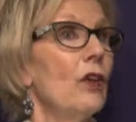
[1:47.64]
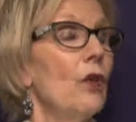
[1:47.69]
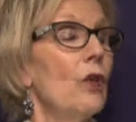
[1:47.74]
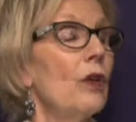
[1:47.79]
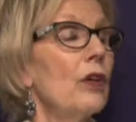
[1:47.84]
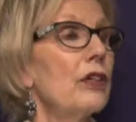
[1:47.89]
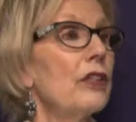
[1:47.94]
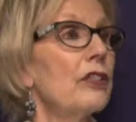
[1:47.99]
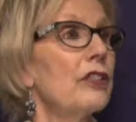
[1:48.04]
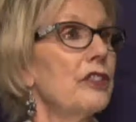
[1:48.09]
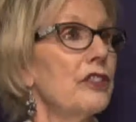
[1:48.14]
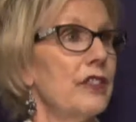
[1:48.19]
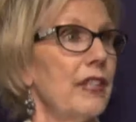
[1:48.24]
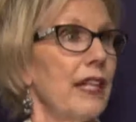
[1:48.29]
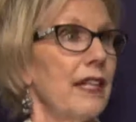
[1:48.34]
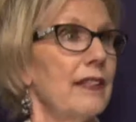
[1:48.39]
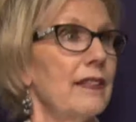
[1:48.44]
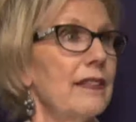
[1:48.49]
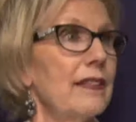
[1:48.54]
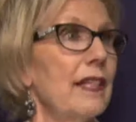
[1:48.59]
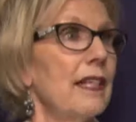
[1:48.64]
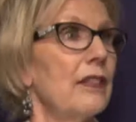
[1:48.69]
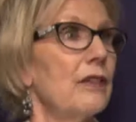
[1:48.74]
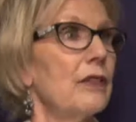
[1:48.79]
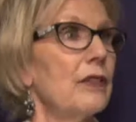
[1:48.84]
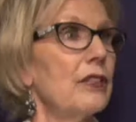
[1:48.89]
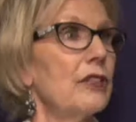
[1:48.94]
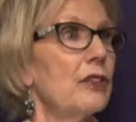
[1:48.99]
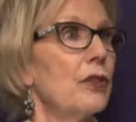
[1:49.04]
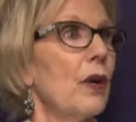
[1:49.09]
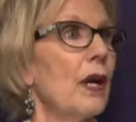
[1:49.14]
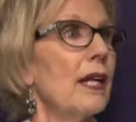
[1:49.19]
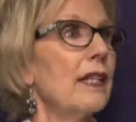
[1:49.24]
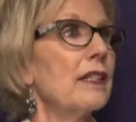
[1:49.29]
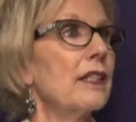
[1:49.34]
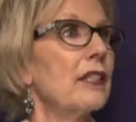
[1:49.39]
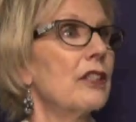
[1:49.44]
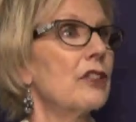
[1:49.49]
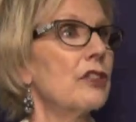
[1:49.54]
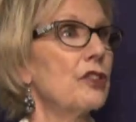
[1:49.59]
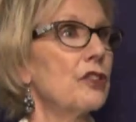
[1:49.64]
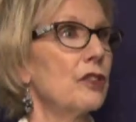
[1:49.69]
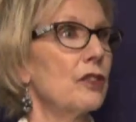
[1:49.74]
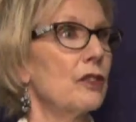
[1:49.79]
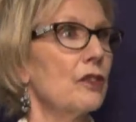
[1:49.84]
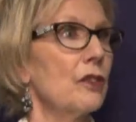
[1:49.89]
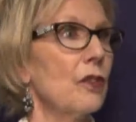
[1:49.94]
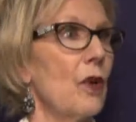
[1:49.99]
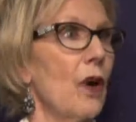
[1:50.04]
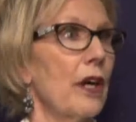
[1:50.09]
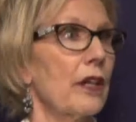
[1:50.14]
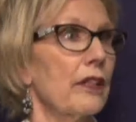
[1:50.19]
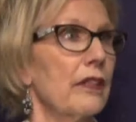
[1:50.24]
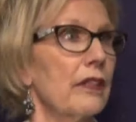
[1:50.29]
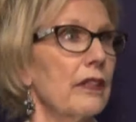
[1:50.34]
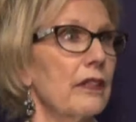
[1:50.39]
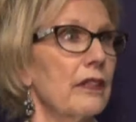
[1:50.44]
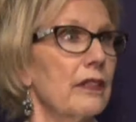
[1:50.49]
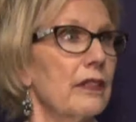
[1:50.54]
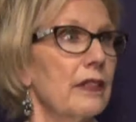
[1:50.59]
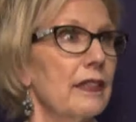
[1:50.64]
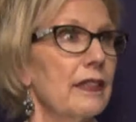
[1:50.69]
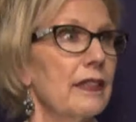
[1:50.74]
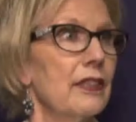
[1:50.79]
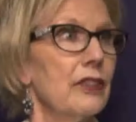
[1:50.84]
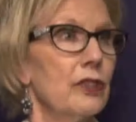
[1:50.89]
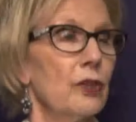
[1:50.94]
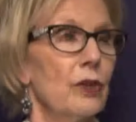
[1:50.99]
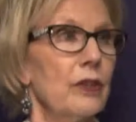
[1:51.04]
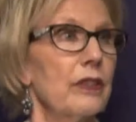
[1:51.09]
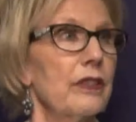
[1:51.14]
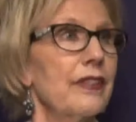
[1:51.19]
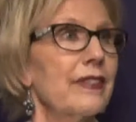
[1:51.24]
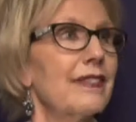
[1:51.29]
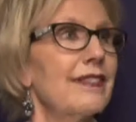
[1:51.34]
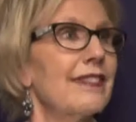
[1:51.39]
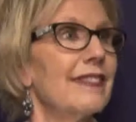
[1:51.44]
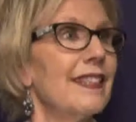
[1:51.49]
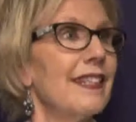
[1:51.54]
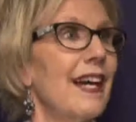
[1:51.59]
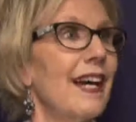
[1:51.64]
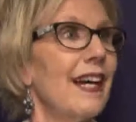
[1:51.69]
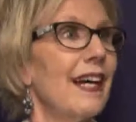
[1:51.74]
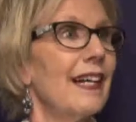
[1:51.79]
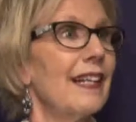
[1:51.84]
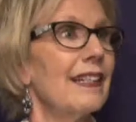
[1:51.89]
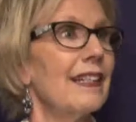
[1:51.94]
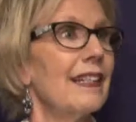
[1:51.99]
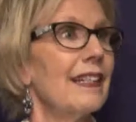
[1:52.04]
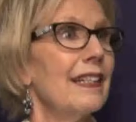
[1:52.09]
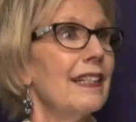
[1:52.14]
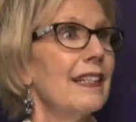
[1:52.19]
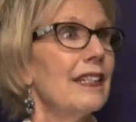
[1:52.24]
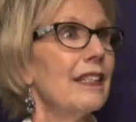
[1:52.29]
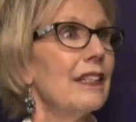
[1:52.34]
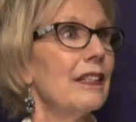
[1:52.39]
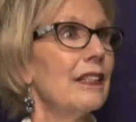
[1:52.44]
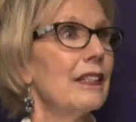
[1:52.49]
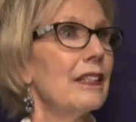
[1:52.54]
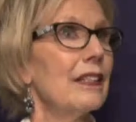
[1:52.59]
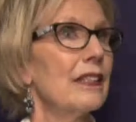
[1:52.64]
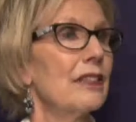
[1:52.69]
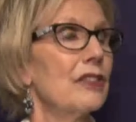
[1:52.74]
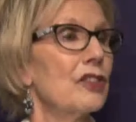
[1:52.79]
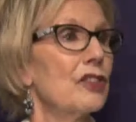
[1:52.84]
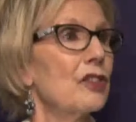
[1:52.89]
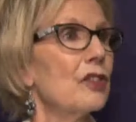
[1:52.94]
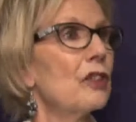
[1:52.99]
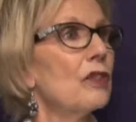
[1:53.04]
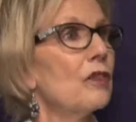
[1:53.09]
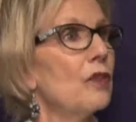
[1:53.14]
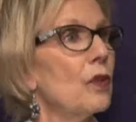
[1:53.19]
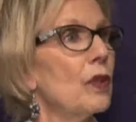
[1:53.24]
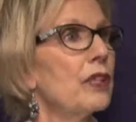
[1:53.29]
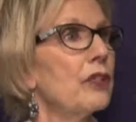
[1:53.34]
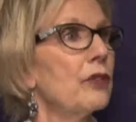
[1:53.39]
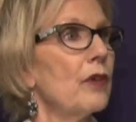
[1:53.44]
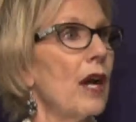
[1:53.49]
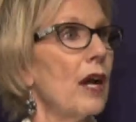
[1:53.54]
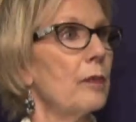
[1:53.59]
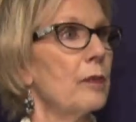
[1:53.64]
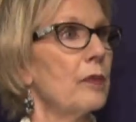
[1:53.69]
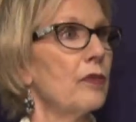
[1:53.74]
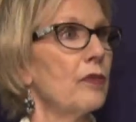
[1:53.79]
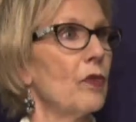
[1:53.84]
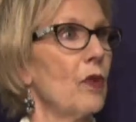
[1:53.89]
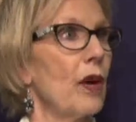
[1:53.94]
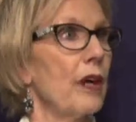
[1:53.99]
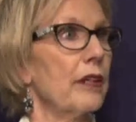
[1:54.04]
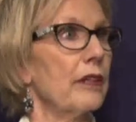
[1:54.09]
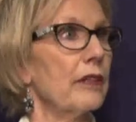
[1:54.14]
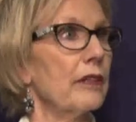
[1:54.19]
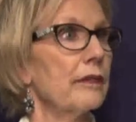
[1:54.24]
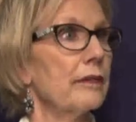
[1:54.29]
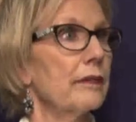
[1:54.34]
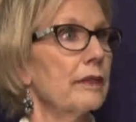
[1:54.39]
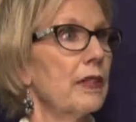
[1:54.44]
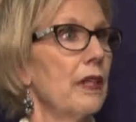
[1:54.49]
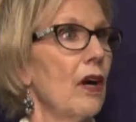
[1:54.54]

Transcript: The order states that it was trying to conserve water. This order does not conserve one drop of water.